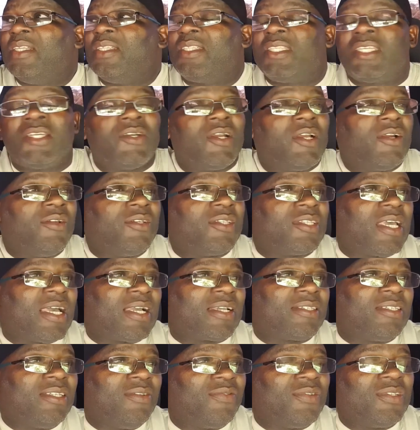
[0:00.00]
terrorist
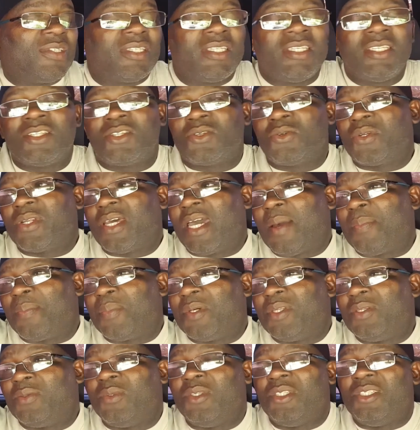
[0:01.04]
activities could
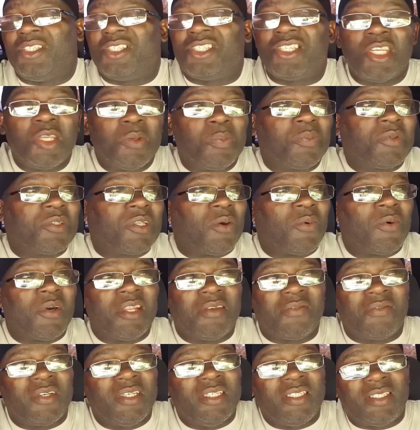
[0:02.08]
happen with ships or
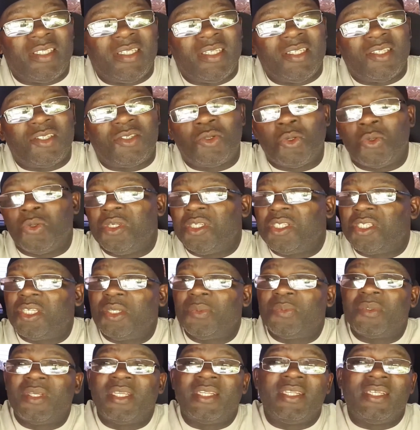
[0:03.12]
whatever it is, tourist
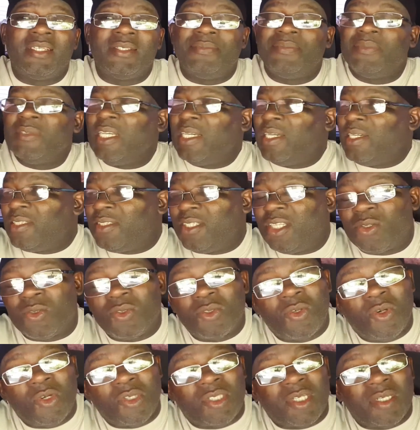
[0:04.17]
ships, and then they
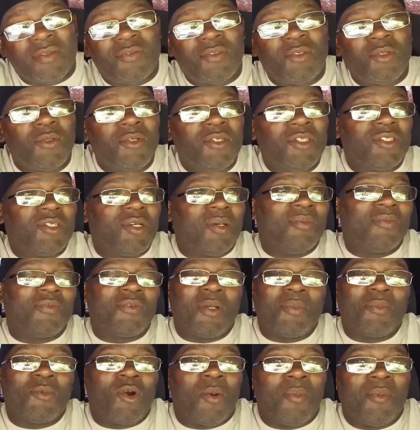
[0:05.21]
could cut off tourism
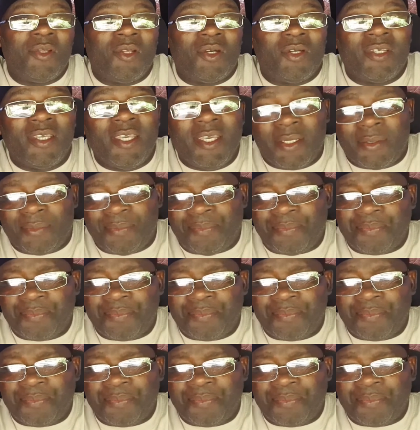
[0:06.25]
from coming on here.